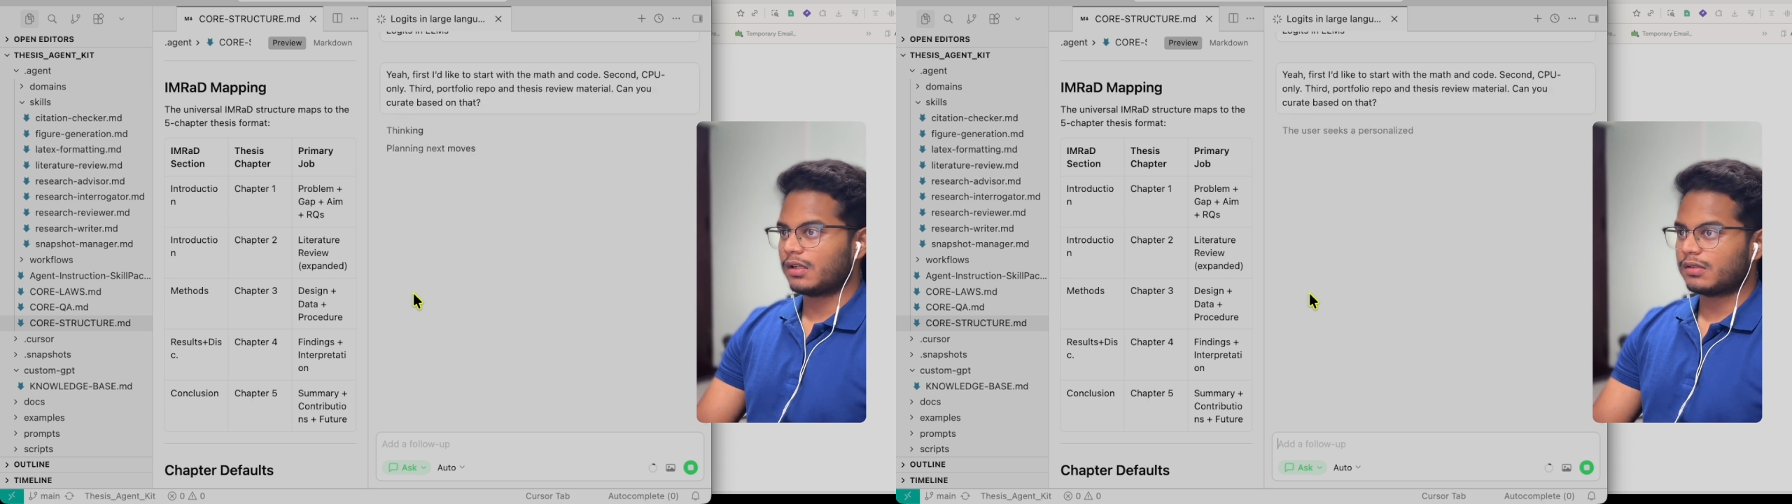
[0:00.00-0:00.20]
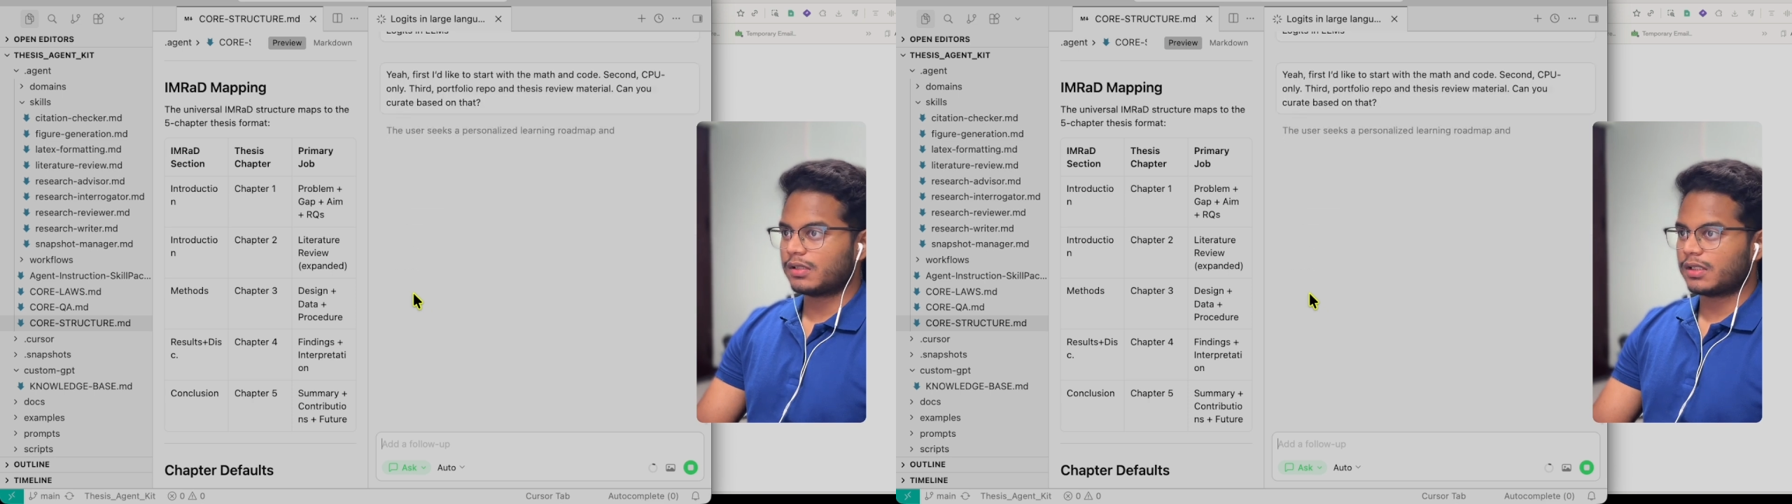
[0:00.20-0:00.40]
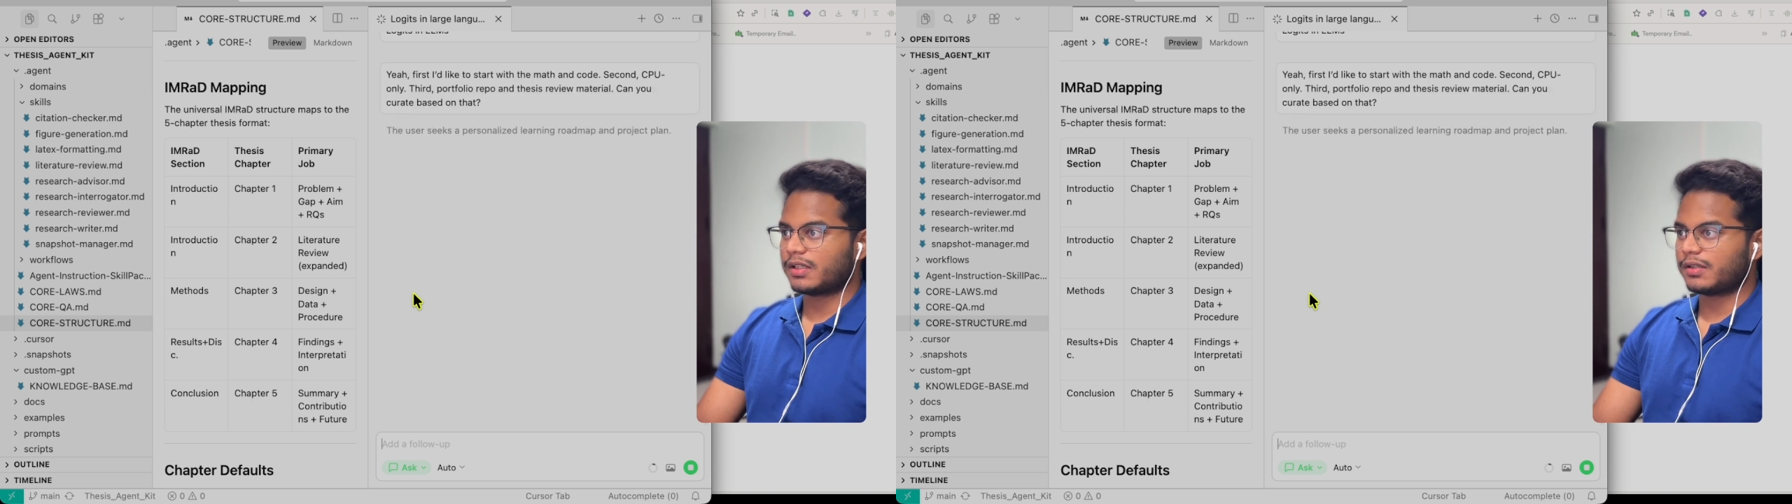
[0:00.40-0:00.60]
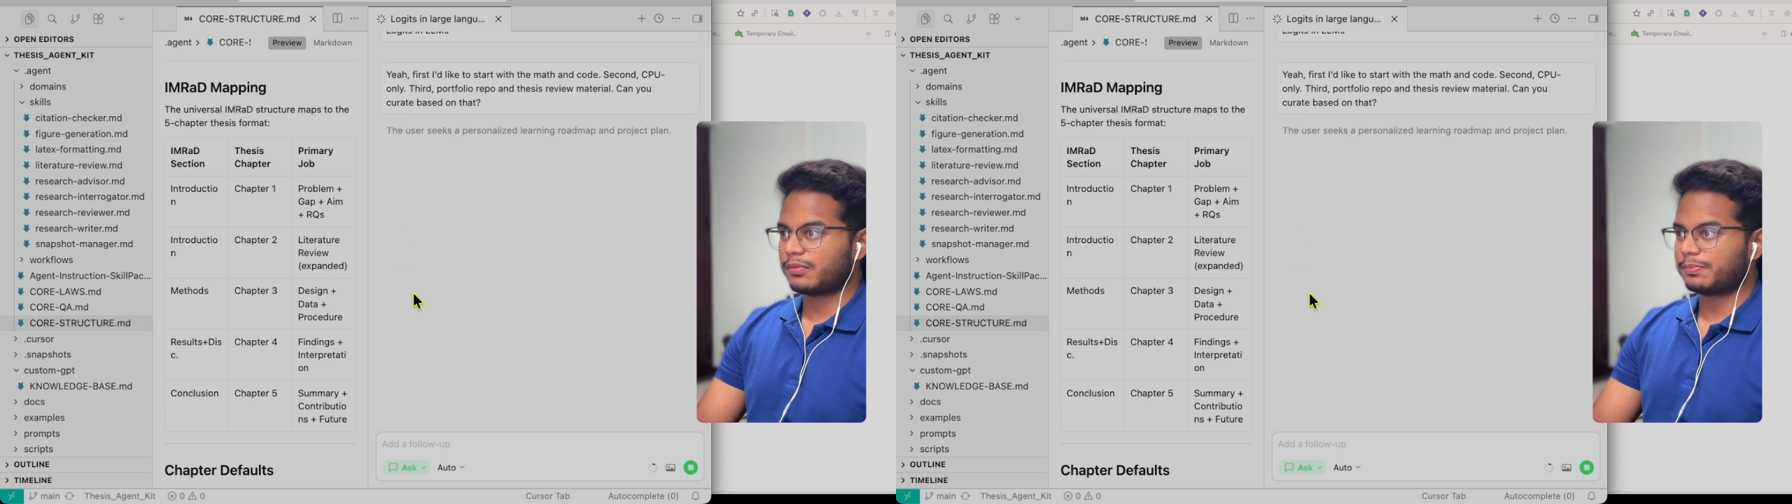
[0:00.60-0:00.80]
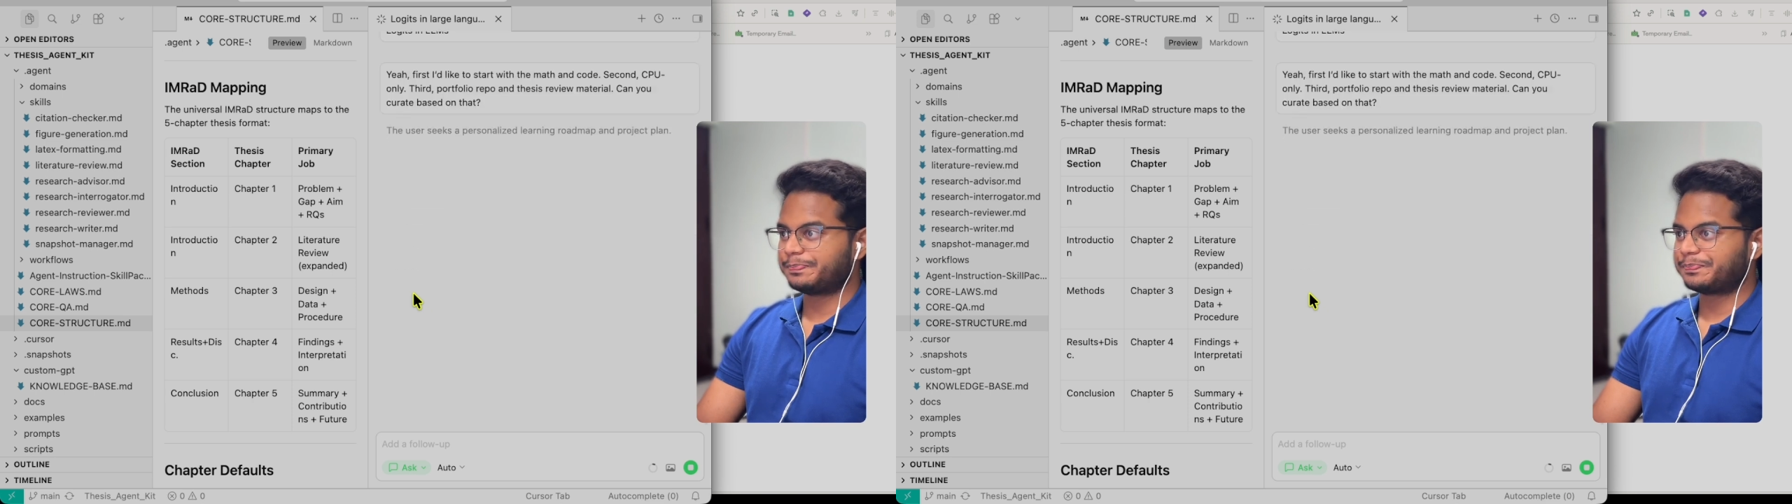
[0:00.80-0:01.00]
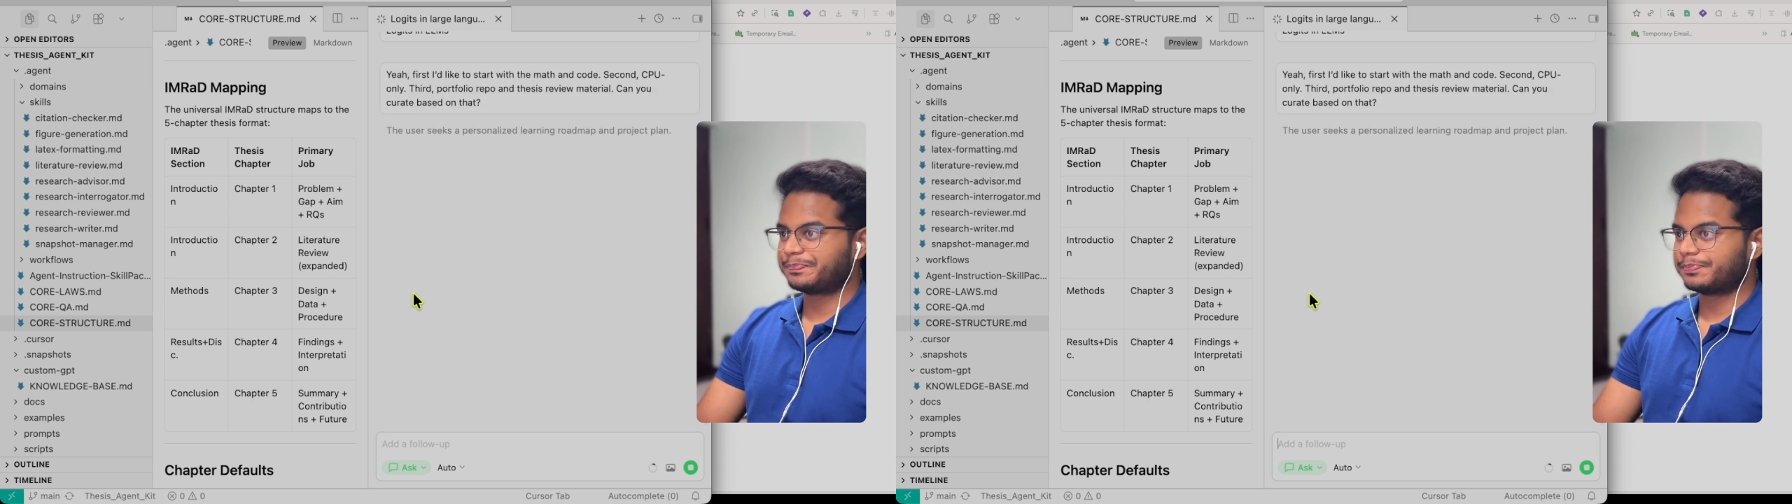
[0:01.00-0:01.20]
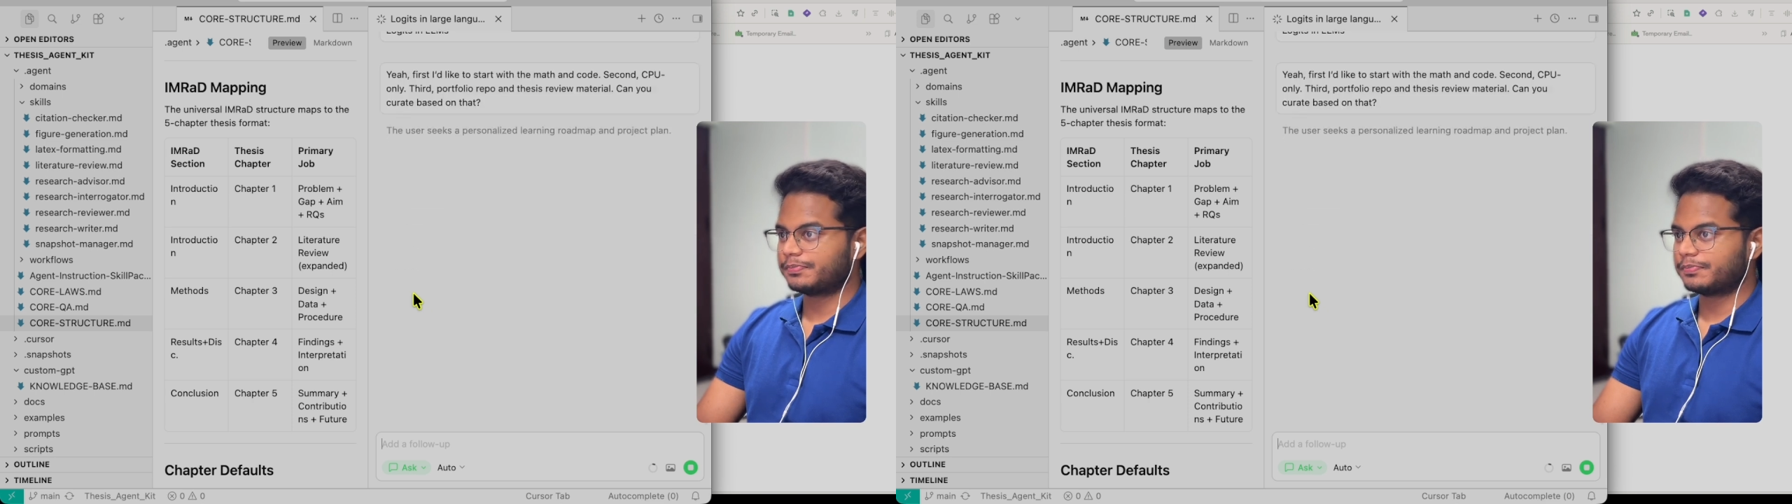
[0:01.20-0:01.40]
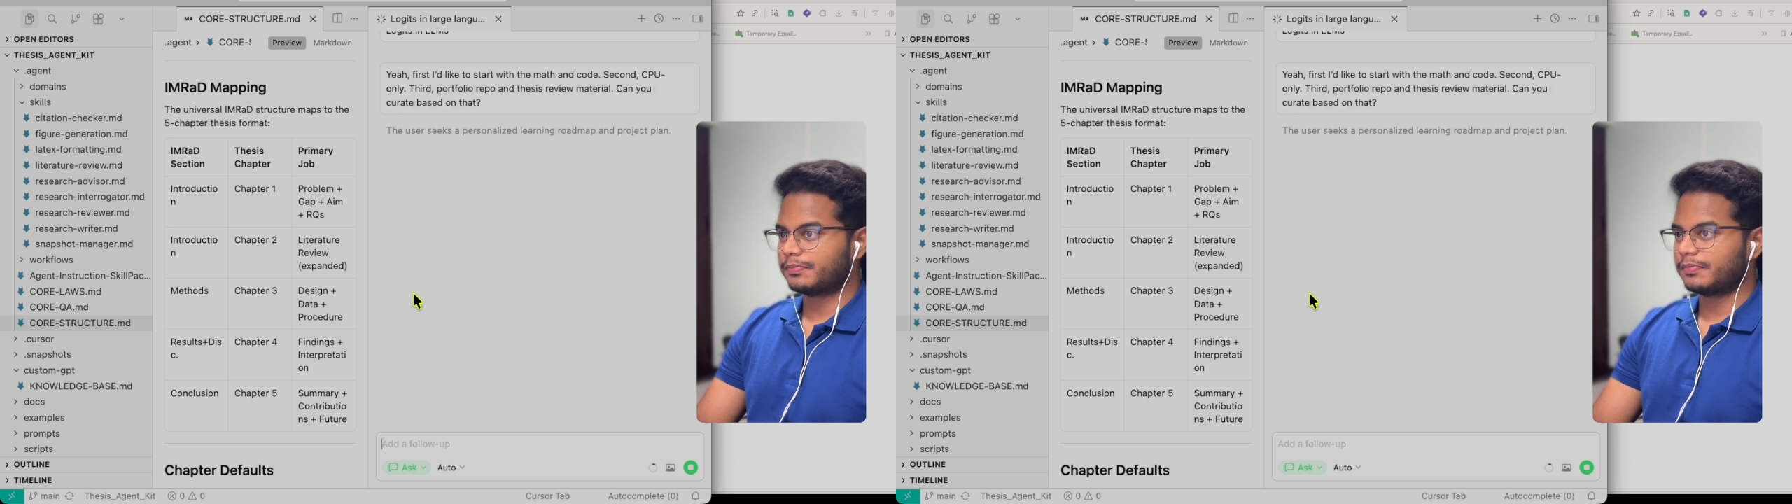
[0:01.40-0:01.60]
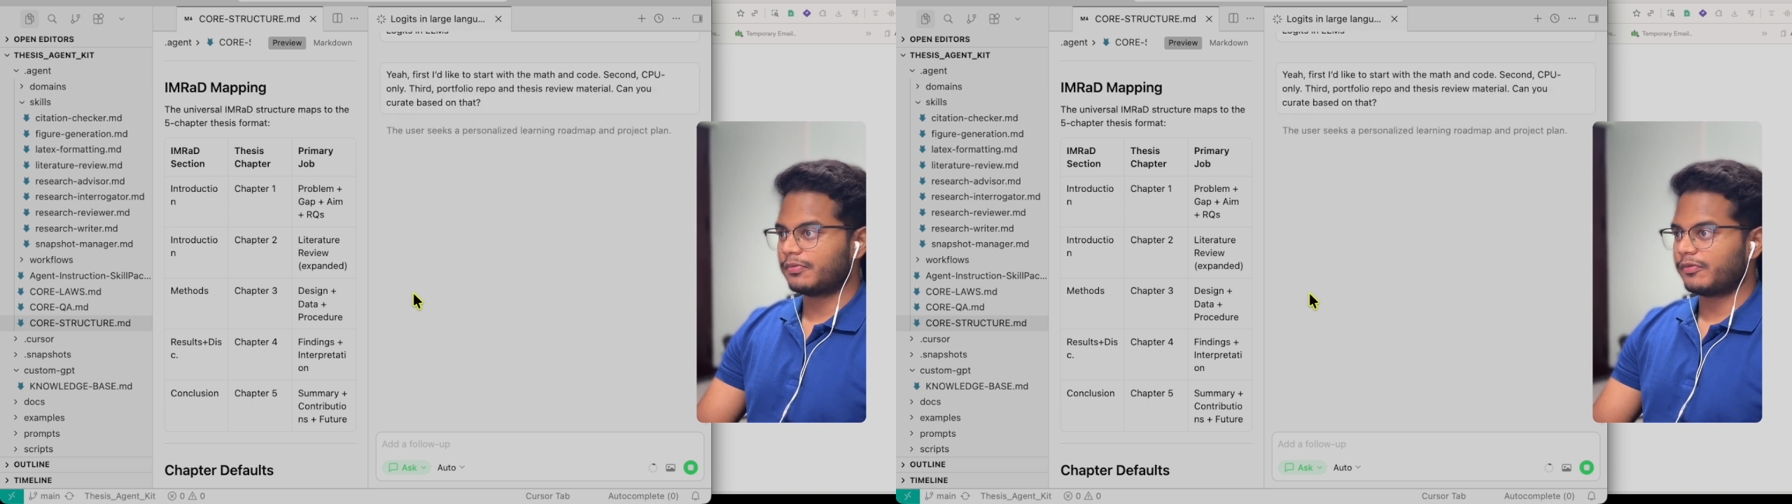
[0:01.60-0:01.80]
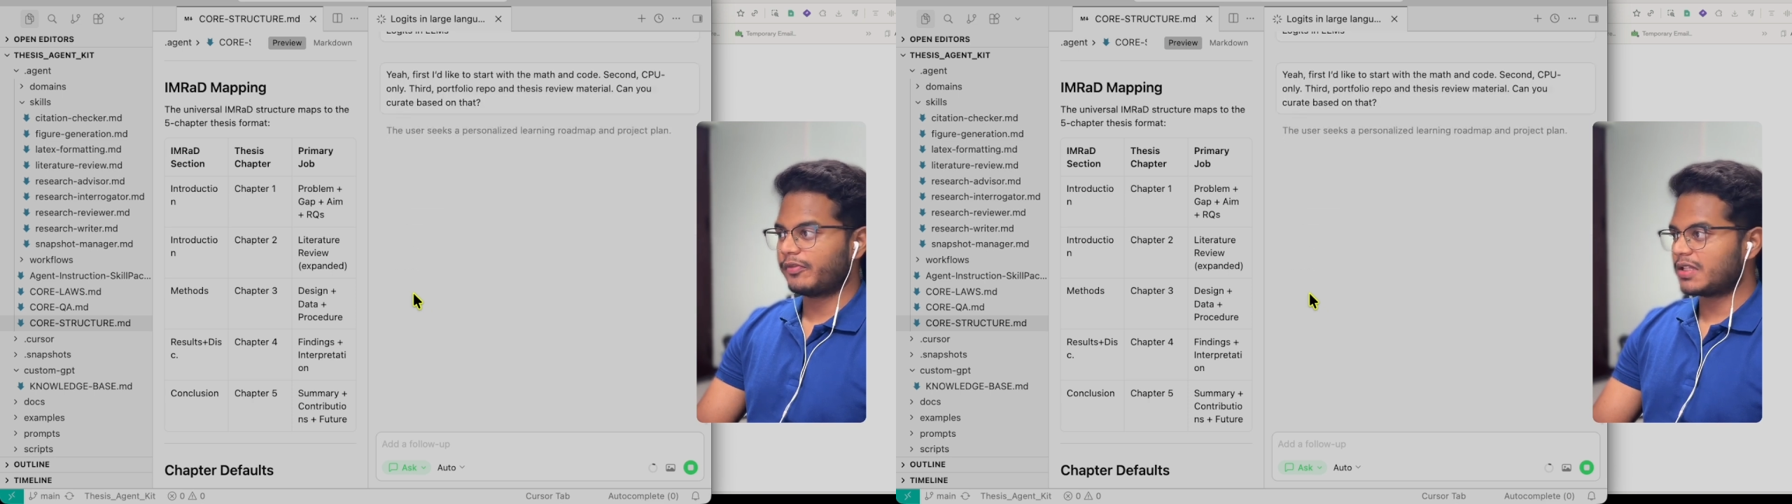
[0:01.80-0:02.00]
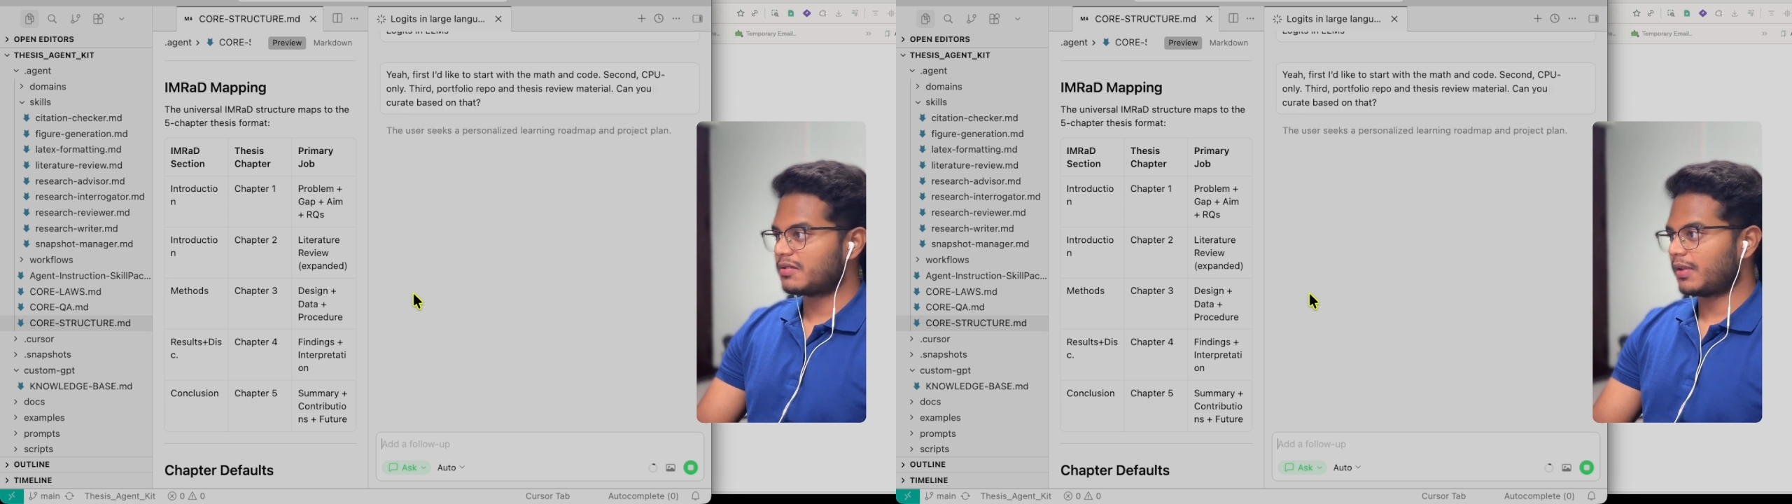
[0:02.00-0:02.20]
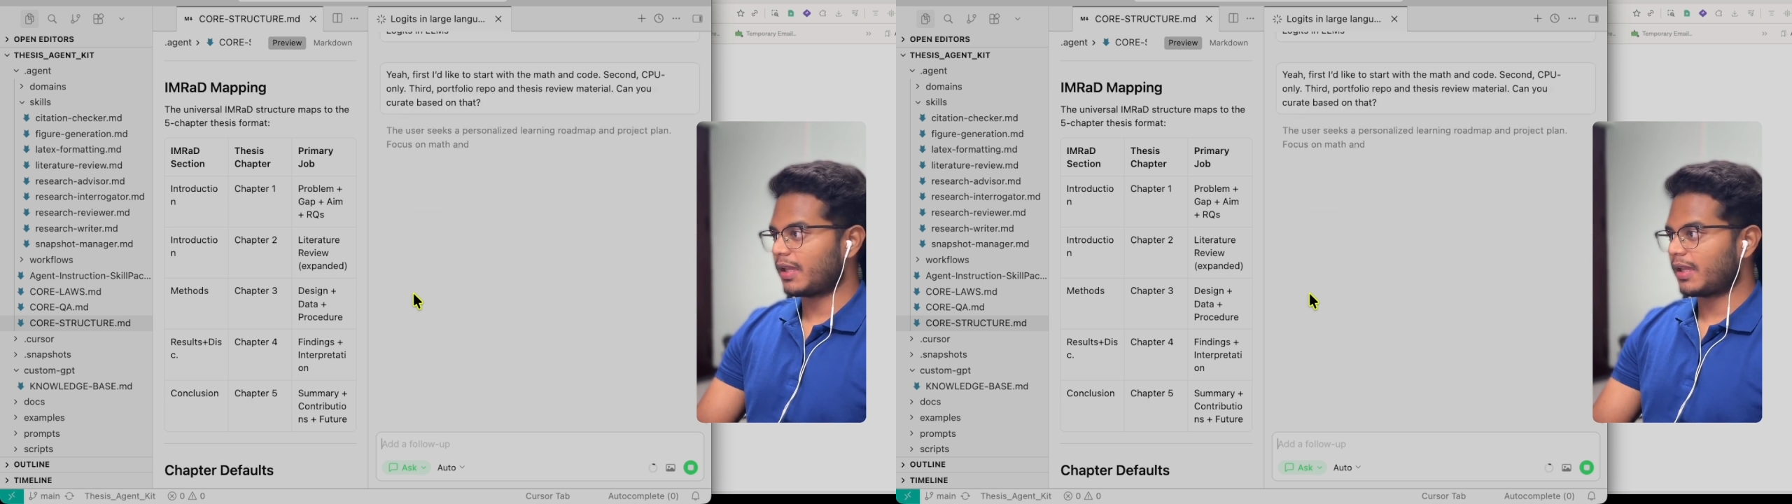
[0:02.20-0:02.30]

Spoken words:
uh, Once we